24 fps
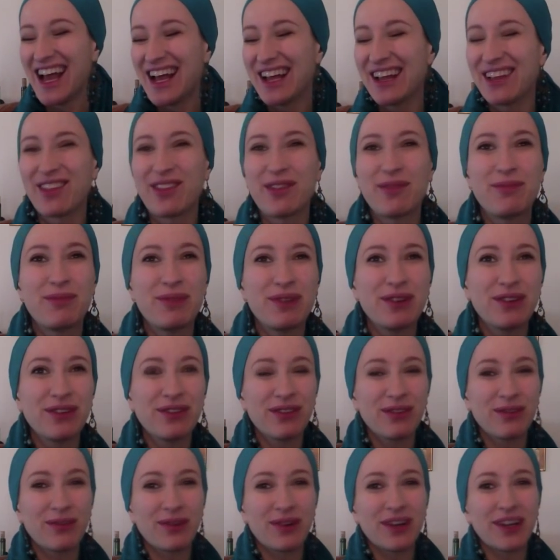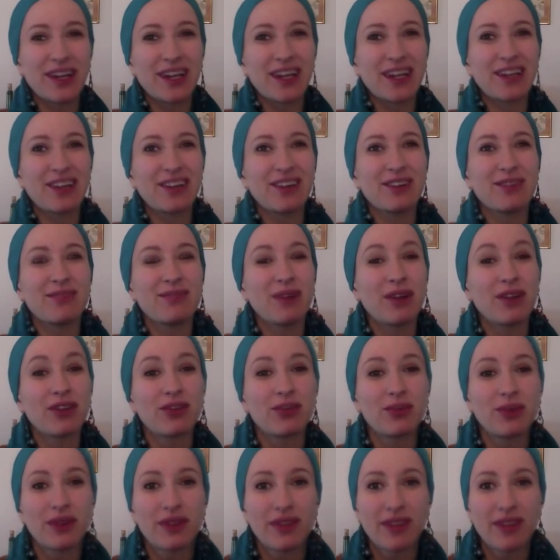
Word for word: It's a beautiful morning here in Baltimore.